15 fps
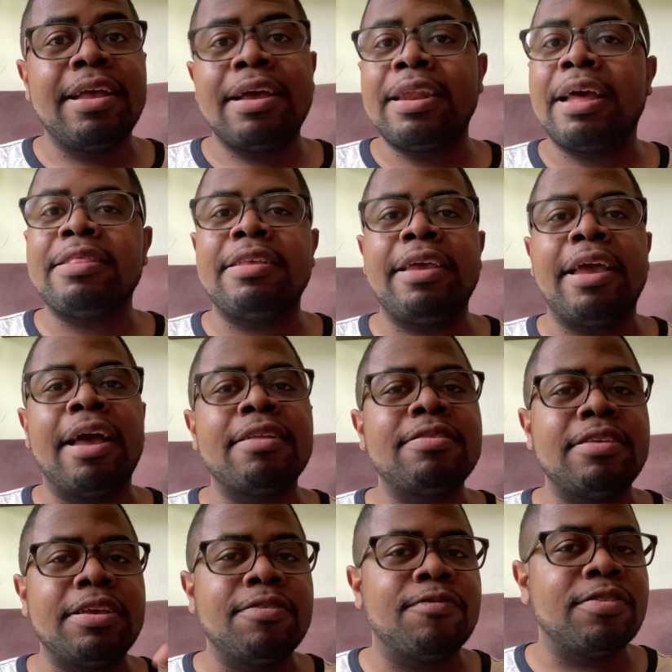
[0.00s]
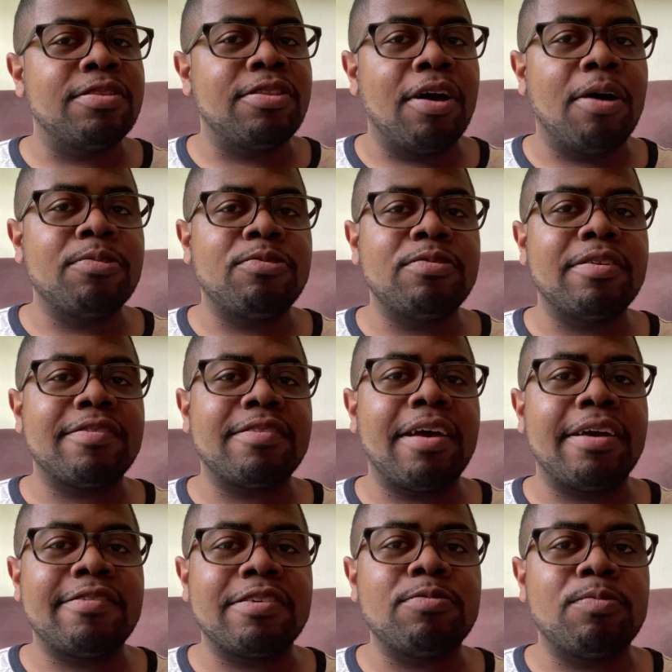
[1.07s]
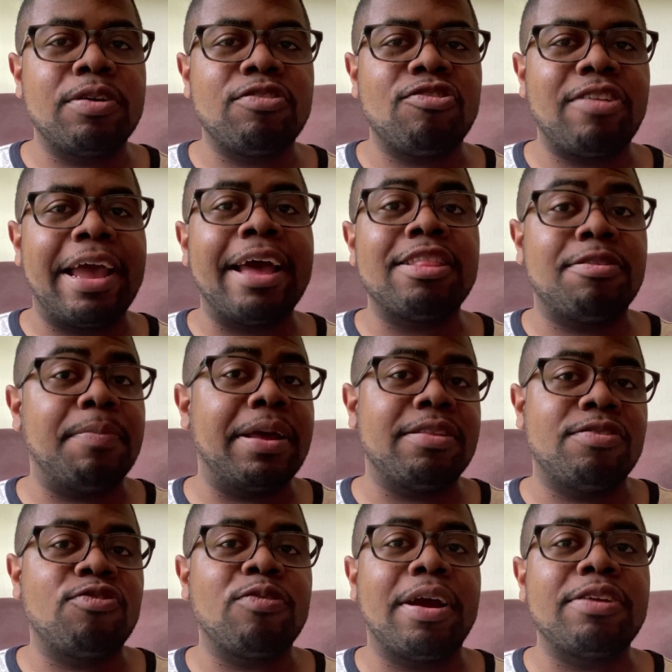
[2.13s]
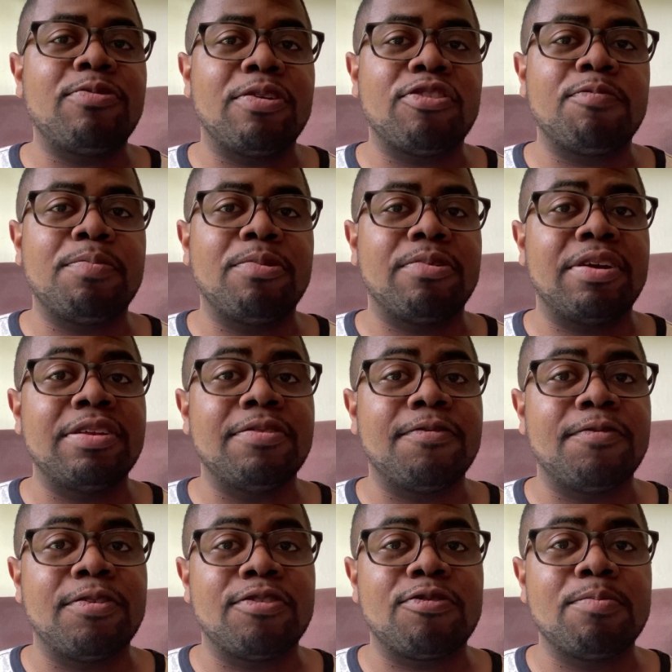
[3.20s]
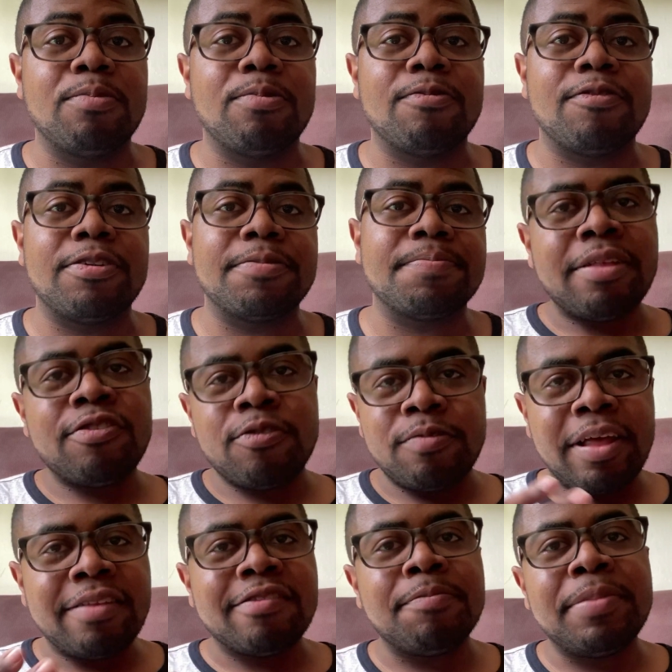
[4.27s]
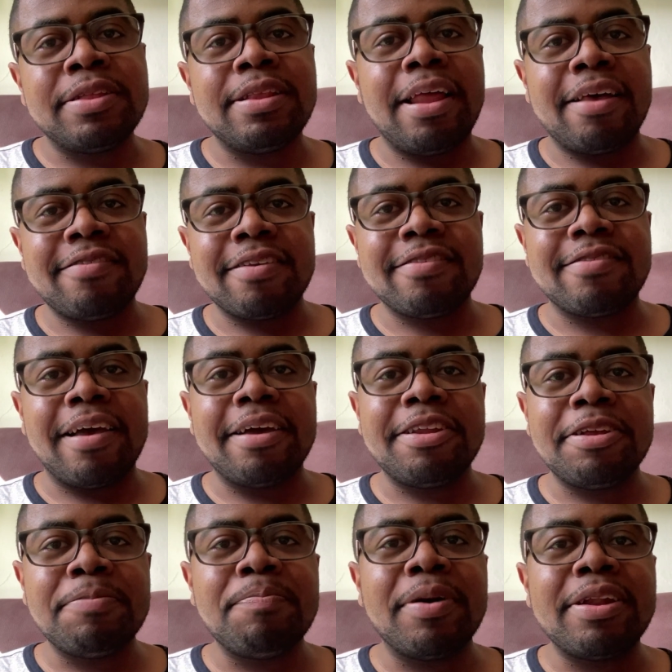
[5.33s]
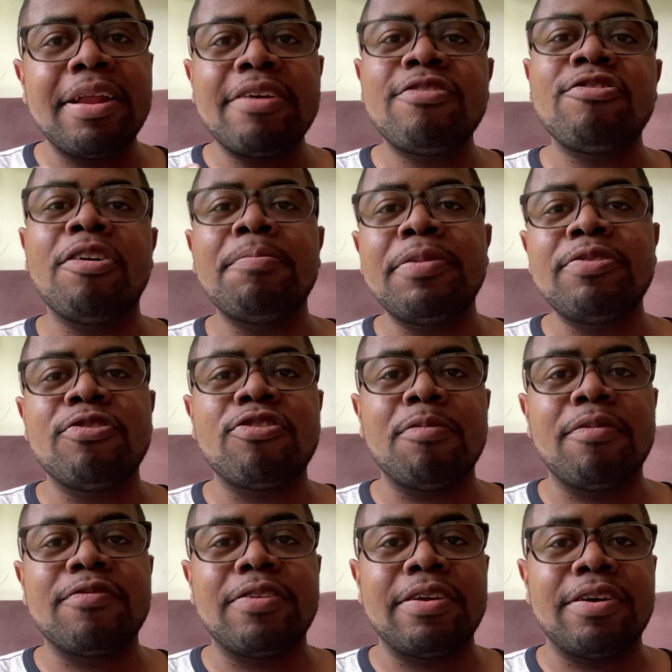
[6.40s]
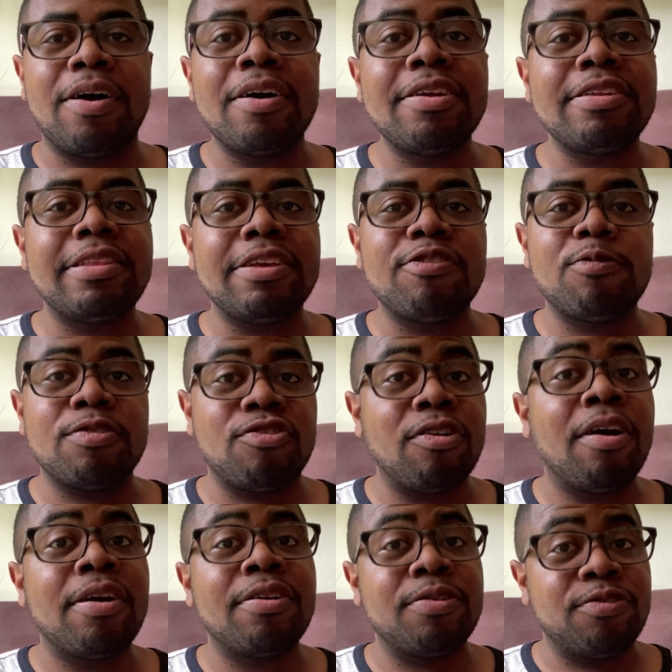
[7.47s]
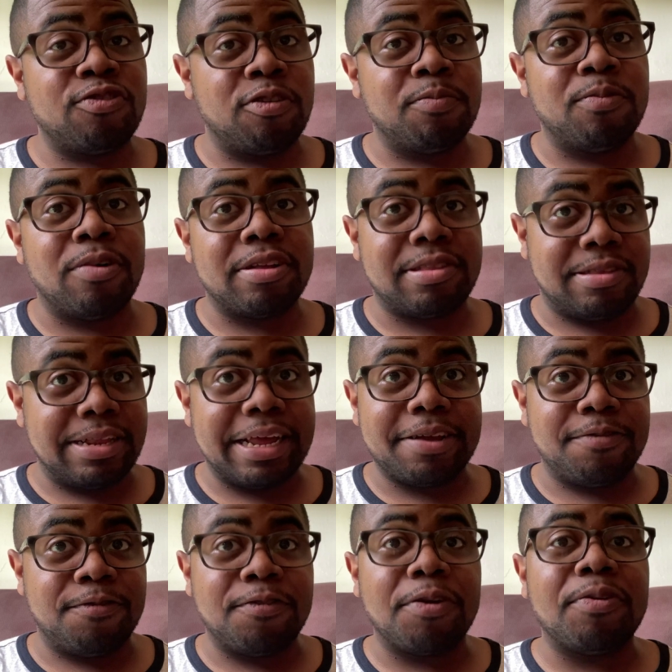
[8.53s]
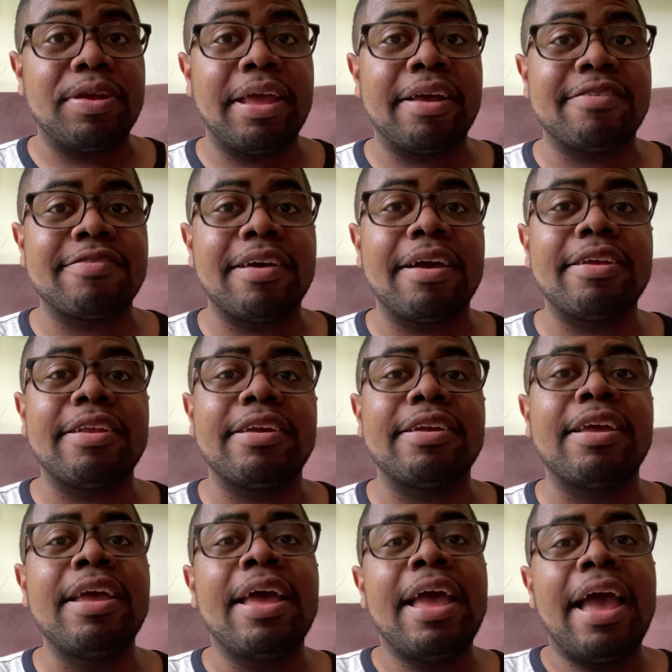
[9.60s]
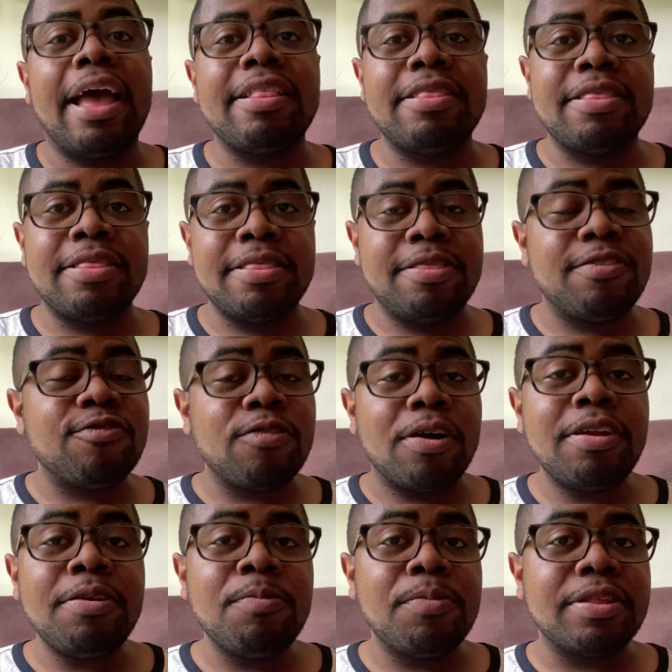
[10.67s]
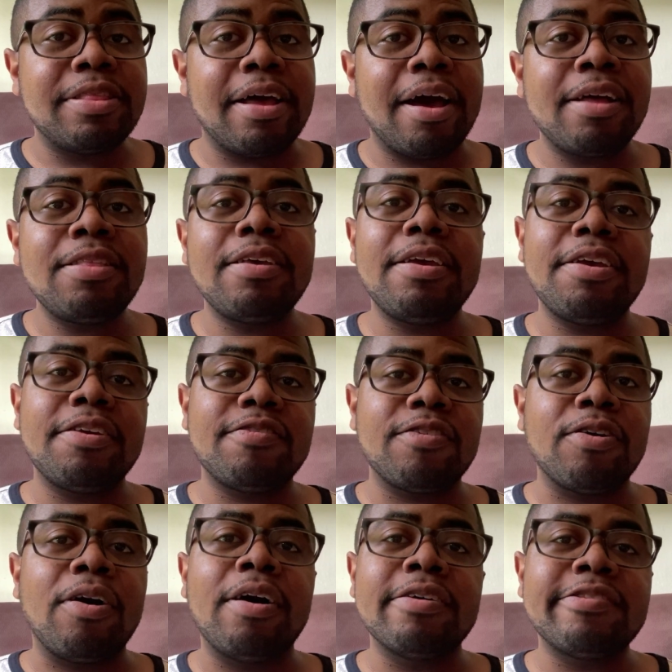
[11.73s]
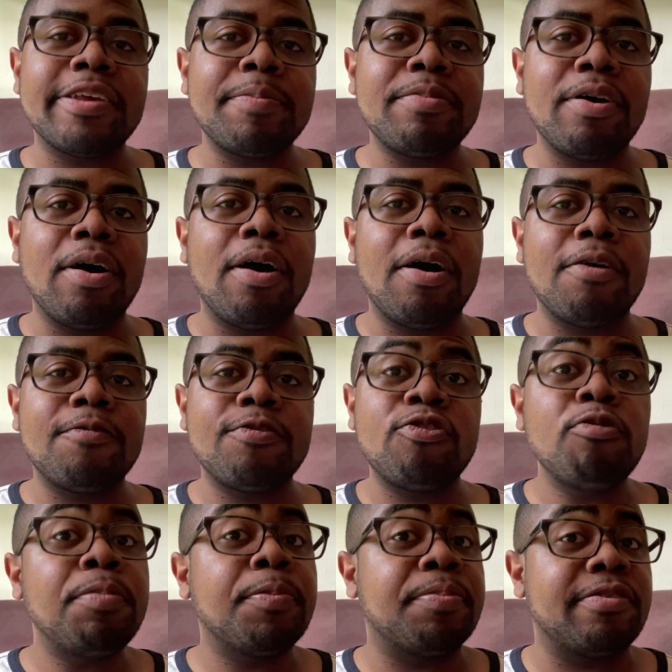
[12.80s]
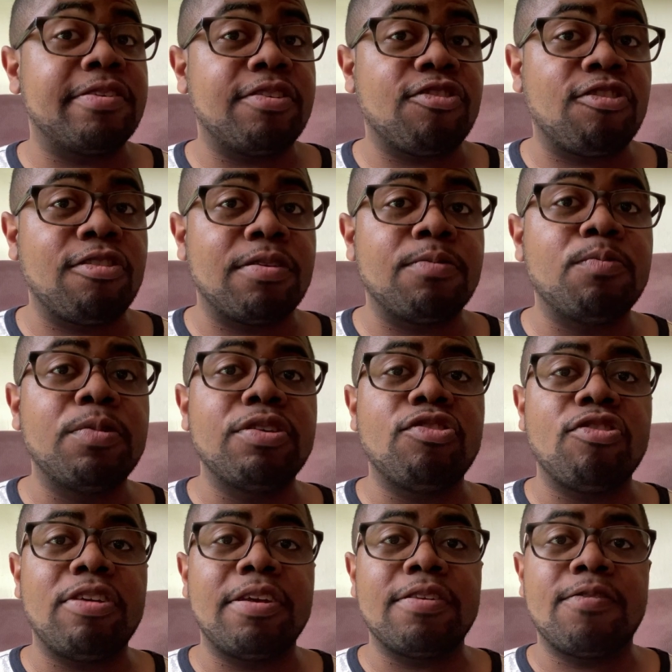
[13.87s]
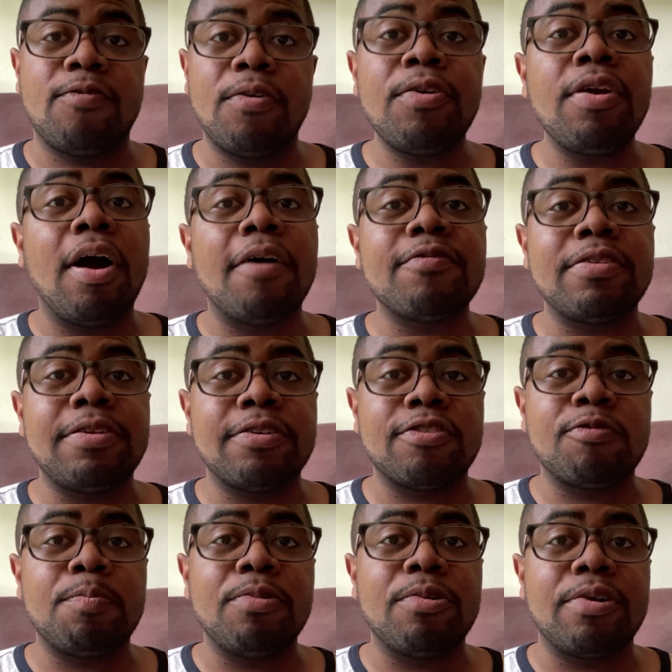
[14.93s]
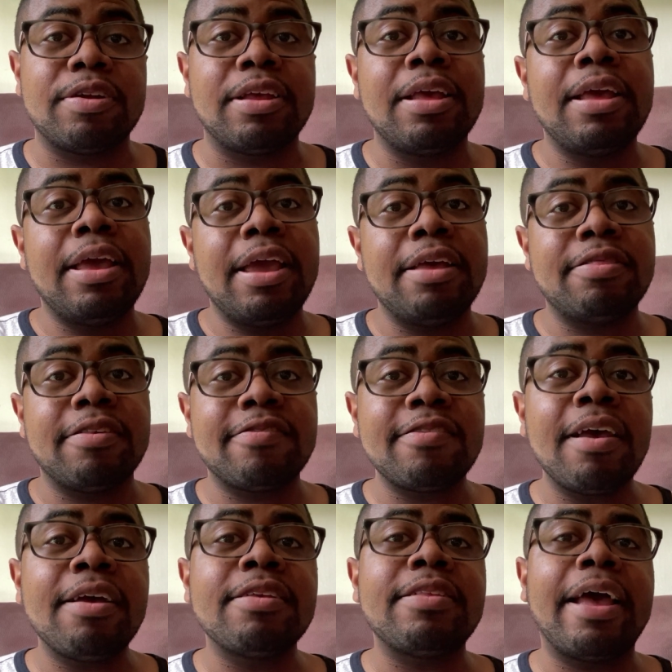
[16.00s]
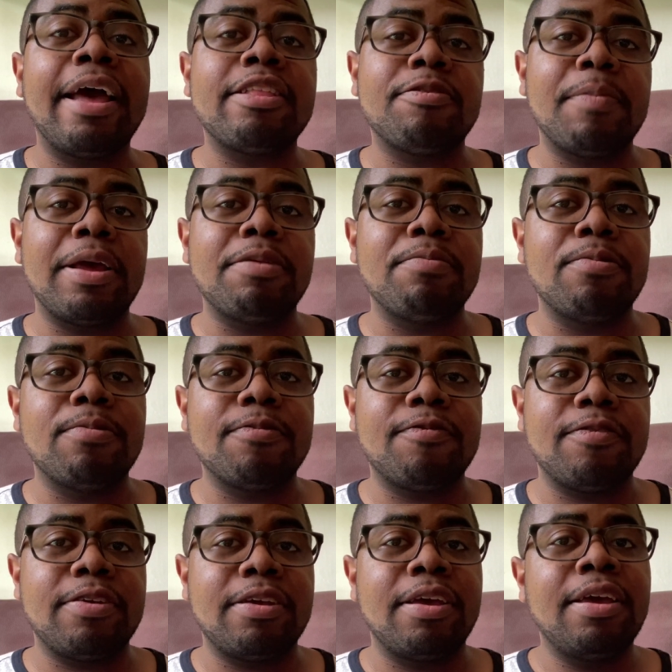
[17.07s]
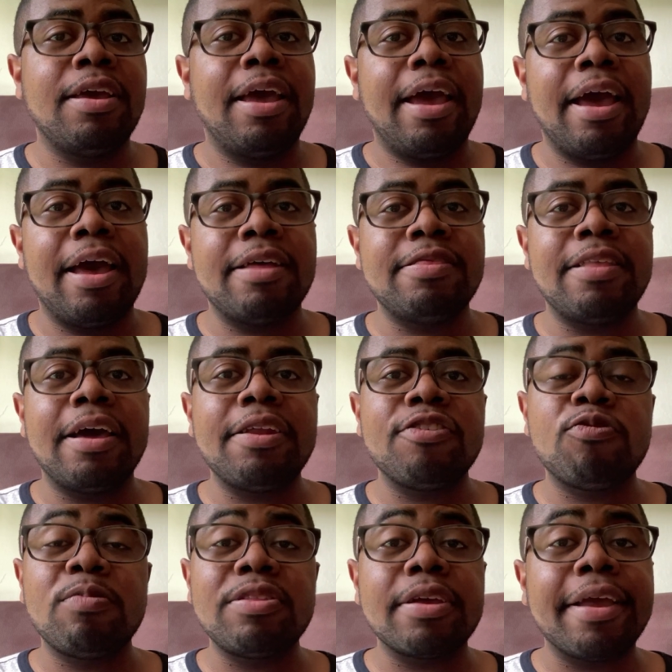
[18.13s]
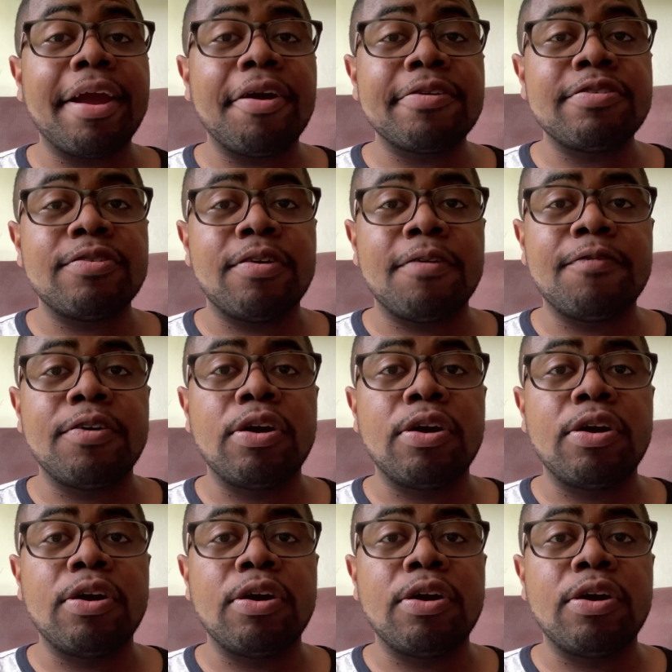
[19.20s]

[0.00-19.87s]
and at the end even down to the size at which Ant-Man tried to explore in the first movie. So that's a bit less exciting, but let's jump into some of the other things which are somewhat very exciting. And starting with that is the concept of superposition, which is very often explored in the second Ant-Man movie, and that is with the character of